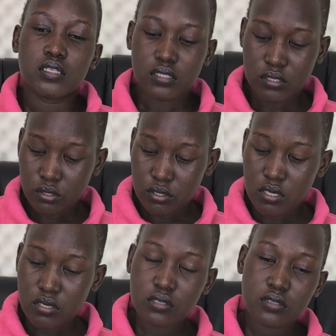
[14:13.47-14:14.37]
So
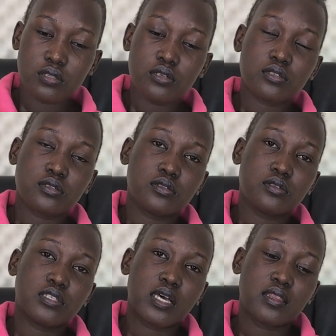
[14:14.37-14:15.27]
those
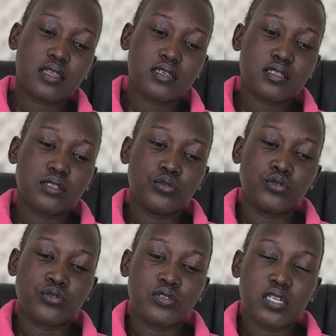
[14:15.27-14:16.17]
are the things you
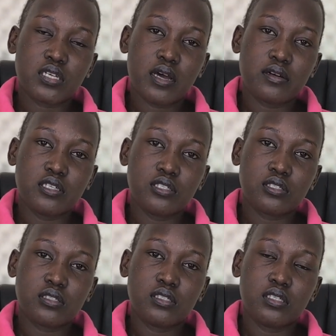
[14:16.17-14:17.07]
should
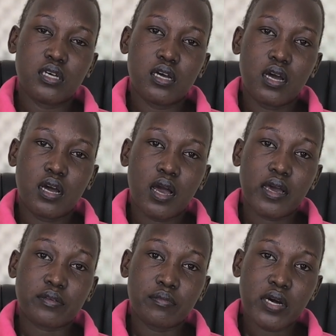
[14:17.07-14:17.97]
encourage at
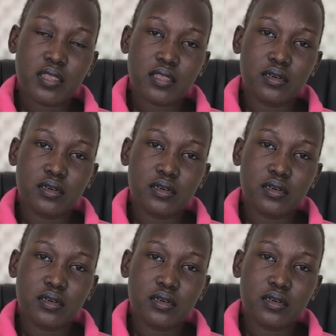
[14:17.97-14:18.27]
birth